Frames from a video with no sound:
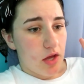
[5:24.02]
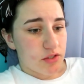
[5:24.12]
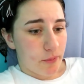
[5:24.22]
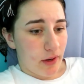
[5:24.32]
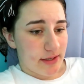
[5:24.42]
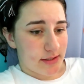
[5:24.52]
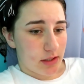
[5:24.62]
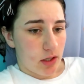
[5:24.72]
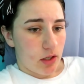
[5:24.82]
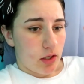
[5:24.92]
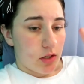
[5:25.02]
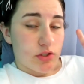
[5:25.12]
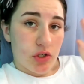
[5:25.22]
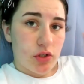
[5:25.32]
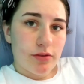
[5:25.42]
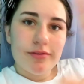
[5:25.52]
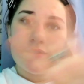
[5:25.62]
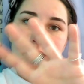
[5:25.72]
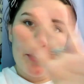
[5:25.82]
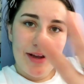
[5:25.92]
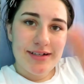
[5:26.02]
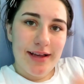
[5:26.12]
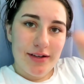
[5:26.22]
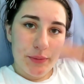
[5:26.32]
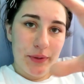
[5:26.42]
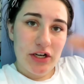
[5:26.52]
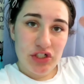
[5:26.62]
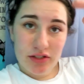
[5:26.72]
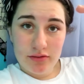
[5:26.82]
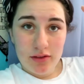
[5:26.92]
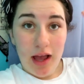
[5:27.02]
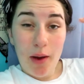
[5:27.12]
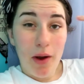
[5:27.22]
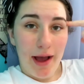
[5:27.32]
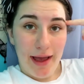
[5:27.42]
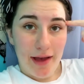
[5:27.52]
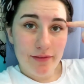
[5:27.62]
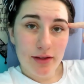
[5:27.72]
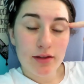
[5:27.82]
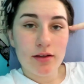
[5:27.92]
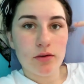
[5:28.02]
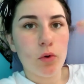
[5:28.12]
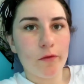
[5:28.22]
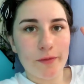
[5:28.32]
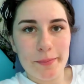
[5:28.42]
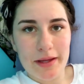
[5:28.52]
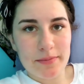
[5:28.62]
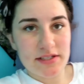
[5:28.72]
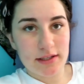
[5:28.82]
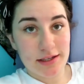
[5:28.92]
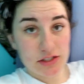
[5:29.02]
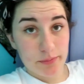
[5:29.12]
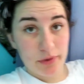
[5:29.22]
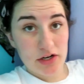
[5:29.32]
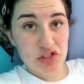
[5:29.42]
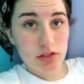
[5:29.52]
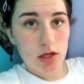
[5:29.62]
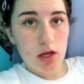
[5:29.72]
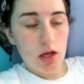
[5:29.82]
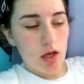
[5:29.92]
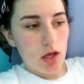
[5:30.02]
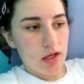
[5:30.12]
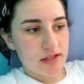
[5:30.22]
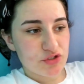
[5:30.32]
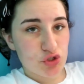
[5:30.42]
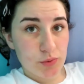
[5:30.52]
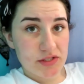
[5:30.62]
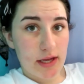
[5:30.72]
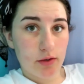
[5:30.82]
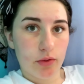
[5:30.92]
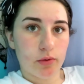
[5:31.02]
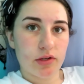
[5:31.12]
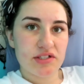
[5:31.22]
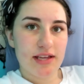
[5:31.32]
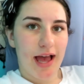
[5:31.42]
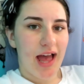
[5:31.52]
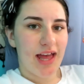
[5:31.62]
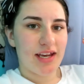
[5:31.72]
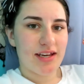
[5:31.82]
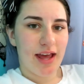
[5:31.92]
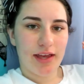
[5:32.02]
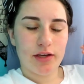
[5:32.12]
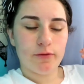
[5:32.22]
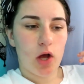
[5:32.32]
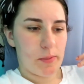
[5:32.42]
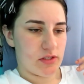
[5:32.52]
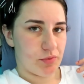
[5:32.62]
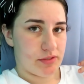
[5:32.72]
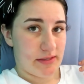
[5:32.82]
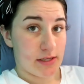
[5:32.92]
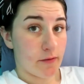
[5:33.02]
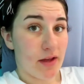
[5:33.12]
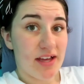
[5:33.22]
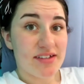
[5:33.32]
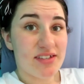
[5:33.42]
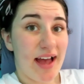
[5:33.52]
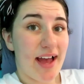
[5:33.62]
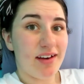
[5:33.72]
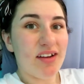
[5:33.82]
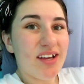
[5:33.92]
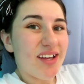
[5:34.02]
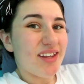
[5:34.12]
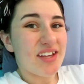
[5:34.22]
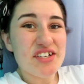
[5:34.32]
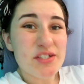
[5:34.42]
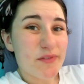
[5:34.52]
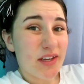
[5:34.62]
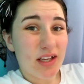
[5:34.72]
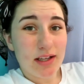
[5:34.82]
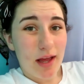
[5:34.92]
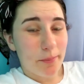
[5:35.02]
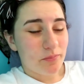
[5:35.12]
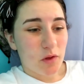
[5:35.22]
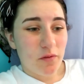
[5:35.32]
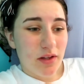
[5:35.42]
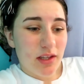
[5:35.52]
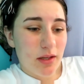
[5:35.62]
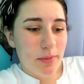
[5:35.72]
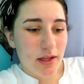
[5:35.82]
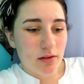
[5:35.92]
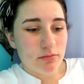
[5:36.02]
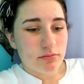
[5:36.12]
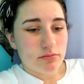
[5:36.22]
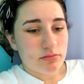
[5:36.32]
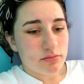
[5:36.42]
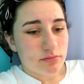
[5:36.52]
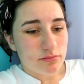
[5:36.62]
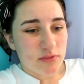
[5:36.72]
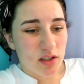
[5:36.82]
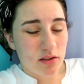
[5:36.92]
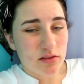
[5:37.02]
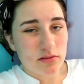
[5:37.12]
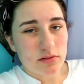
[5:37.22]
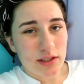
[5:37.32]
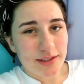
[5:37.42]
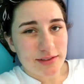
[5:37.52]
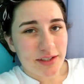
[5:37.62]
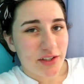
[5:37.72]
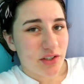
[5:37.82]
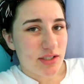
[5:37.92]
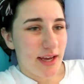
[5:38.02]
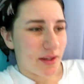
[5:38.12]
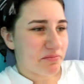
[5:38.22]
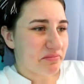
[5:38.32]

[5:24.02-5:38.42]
Depressed, to break it down, depression, how I have it, or for me in particular, it's depression, is suicidal thoughts and negative comments towards myself. Sad, you're just feeling glum. You're feeling a bit, oh, like it's not a good day.